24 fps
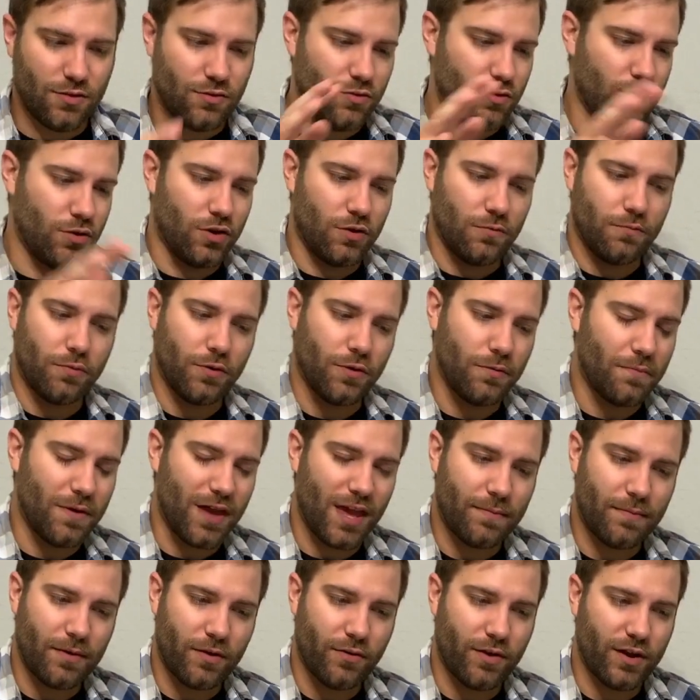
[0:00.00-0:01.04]
You can put
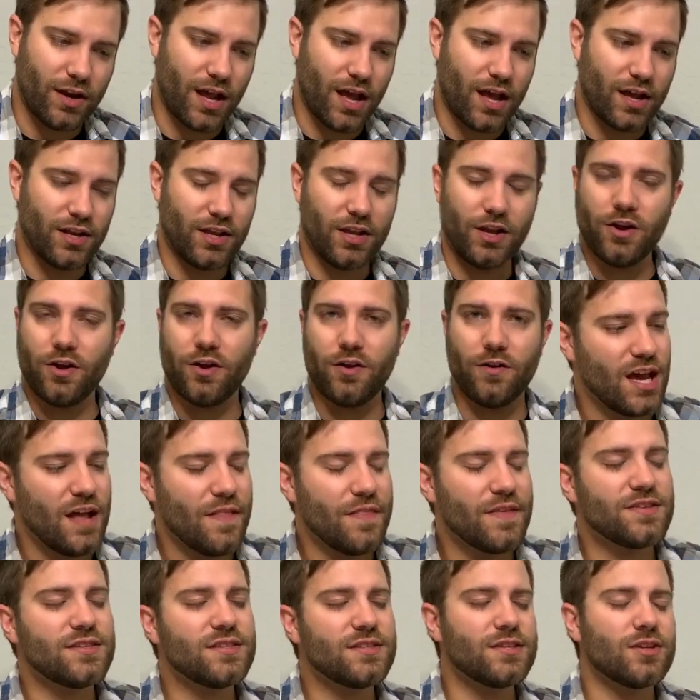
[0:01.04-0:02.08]
baby right on here.
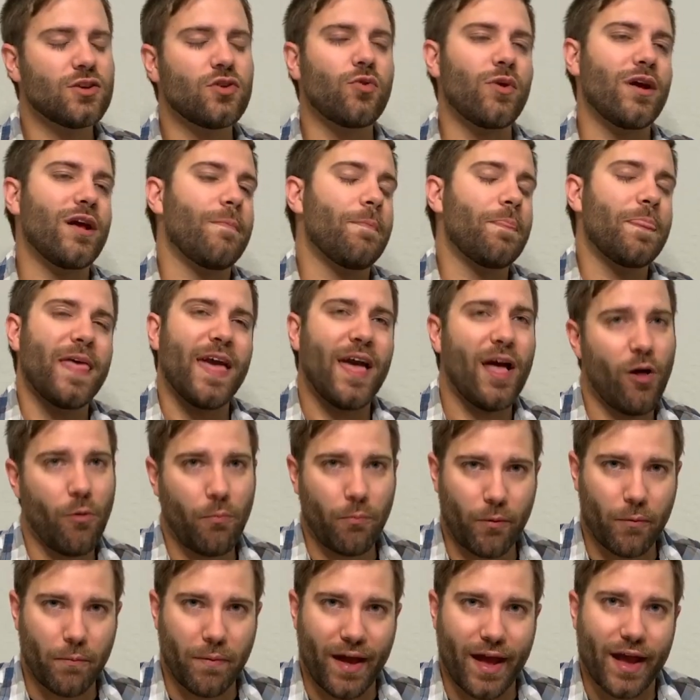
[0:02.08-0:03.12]
This is a great
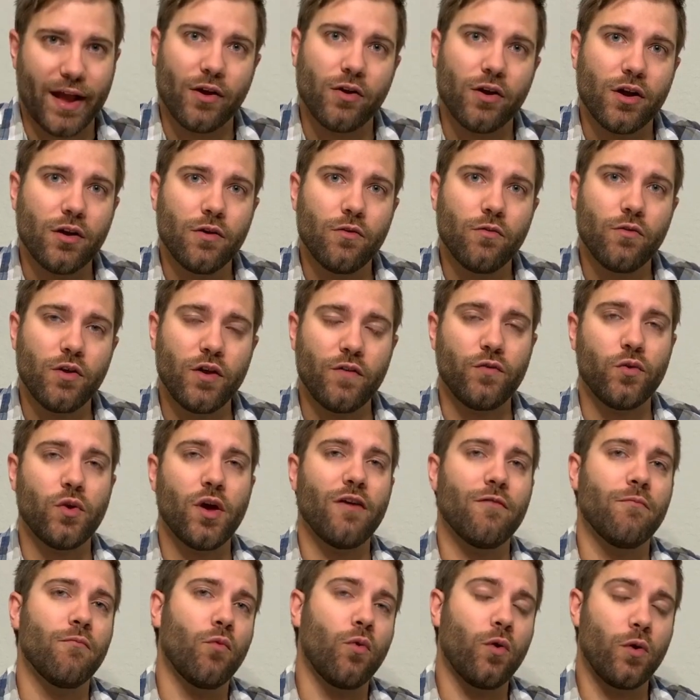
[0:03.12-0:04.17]
helper bag if you
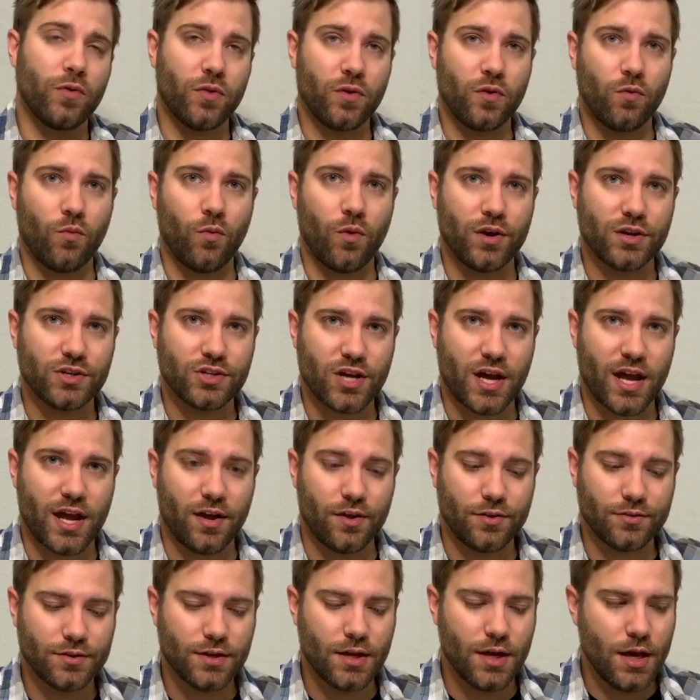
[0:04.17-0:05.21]
have more than one
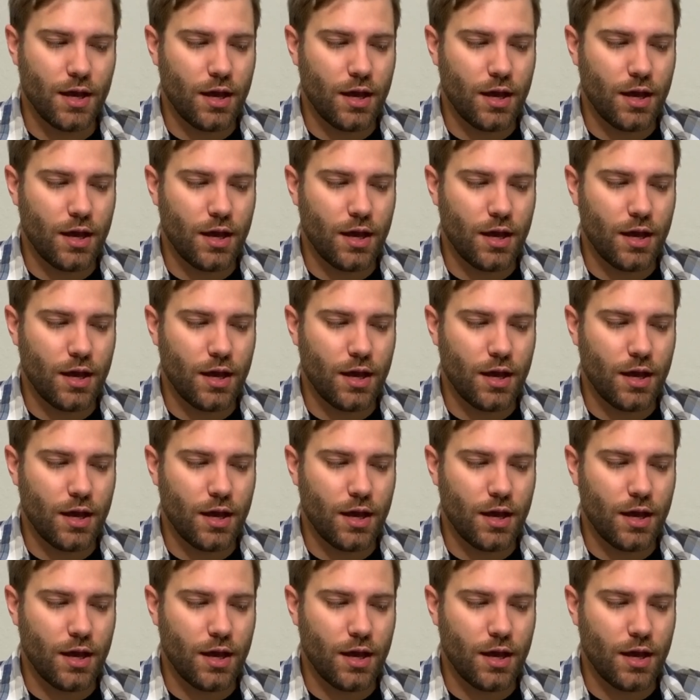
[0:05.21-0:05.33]
child.